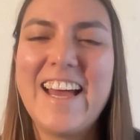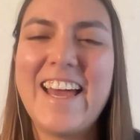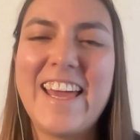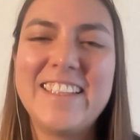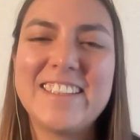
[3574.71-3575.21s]

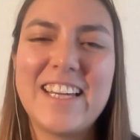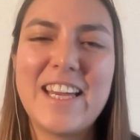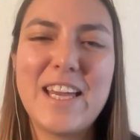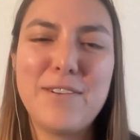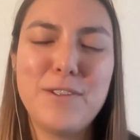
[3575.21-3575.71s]
And
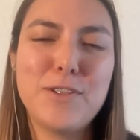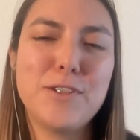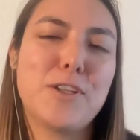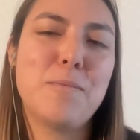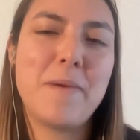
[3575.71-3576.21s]
if you
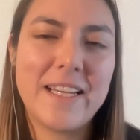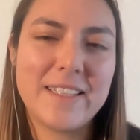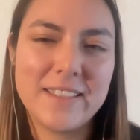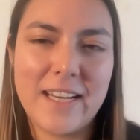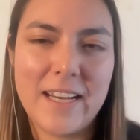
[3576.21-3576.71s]
could go back
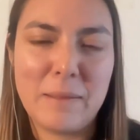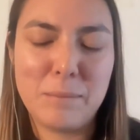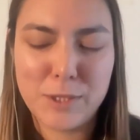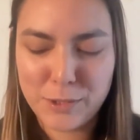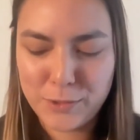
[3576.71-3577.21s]
in
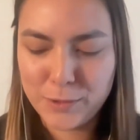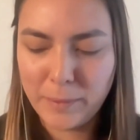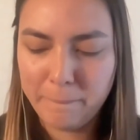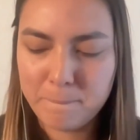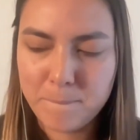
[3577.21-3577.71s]
time
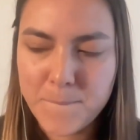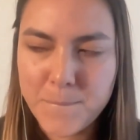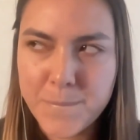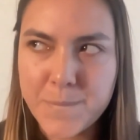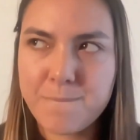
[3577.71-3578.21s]
to
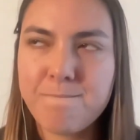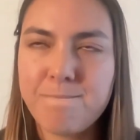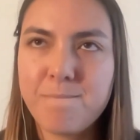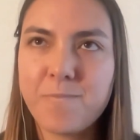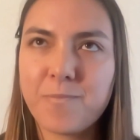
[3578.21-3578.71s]

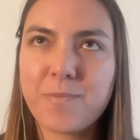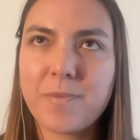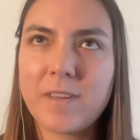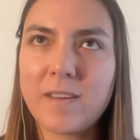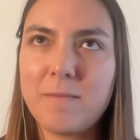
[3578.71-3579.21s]

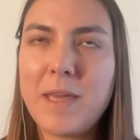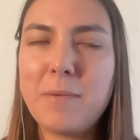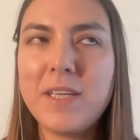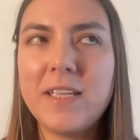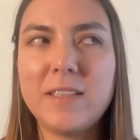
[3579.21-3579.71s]

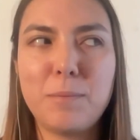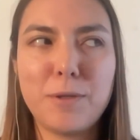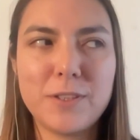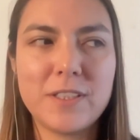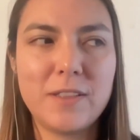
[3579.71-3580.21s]
maybe the
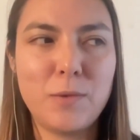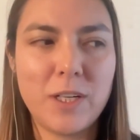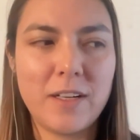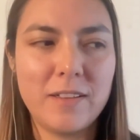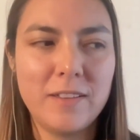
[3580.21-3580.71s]
person
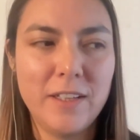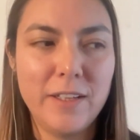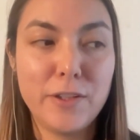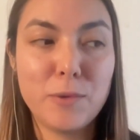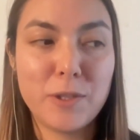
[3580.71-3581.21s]
where
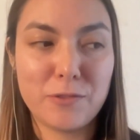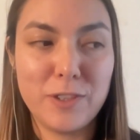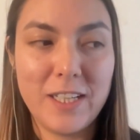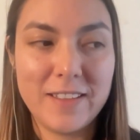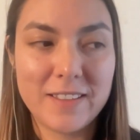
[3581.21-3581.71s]
you were
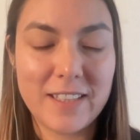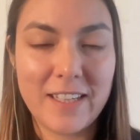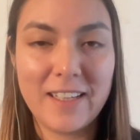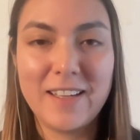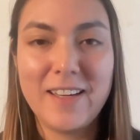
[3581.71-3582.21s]

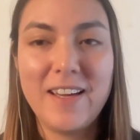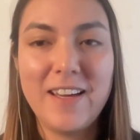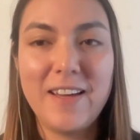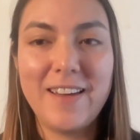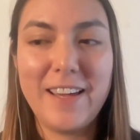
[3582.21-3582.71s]
freelancing,
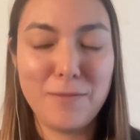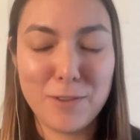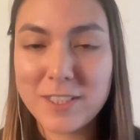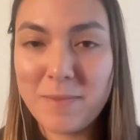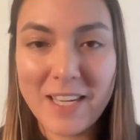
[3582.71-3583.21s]
it
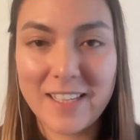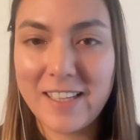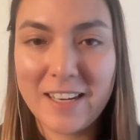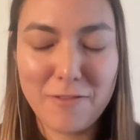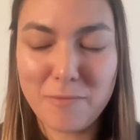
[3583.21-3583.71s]
wasn't making
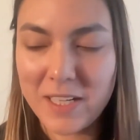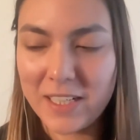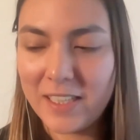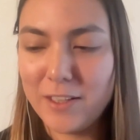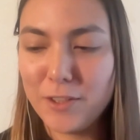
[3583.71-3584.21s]
enough
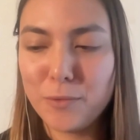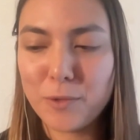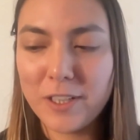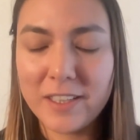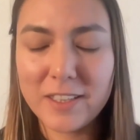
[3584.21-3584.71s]
money, you
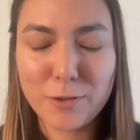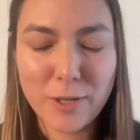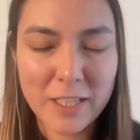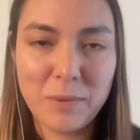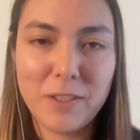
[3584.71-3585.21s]
were
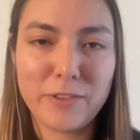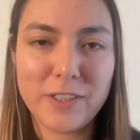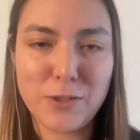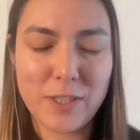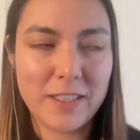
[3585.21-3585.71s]
incredibly
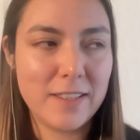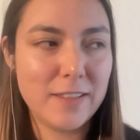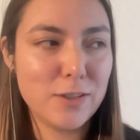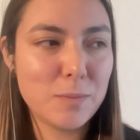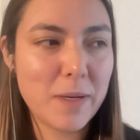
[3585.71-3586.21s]

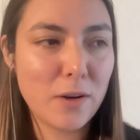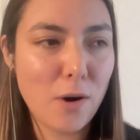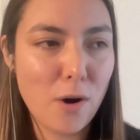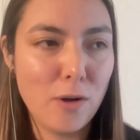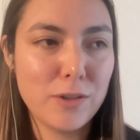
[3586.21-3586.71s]
frustrated, you spent
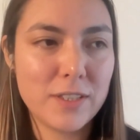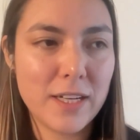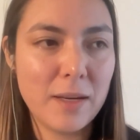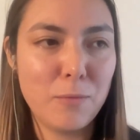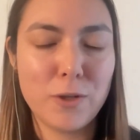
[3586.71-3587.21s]
all your
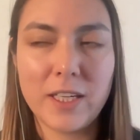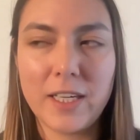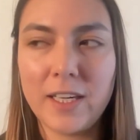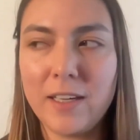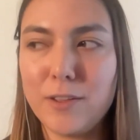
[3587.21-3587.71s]
time
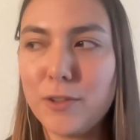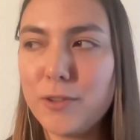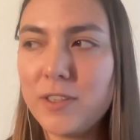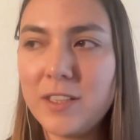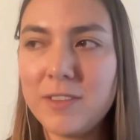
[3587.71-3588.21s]
working, you
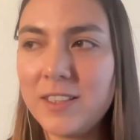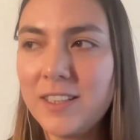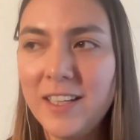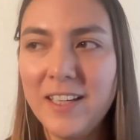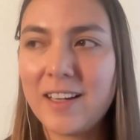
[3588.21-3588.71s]
couldn't even
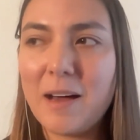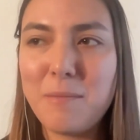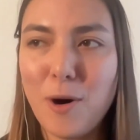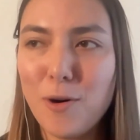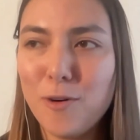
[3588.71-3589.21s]

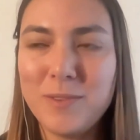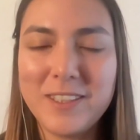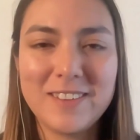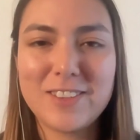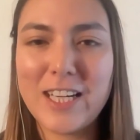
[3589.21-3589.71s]
come home
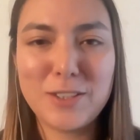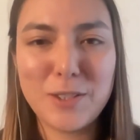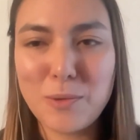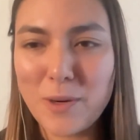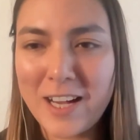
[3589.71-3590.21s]
and chat to
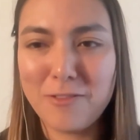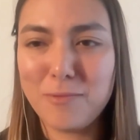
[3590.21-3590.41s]
your wife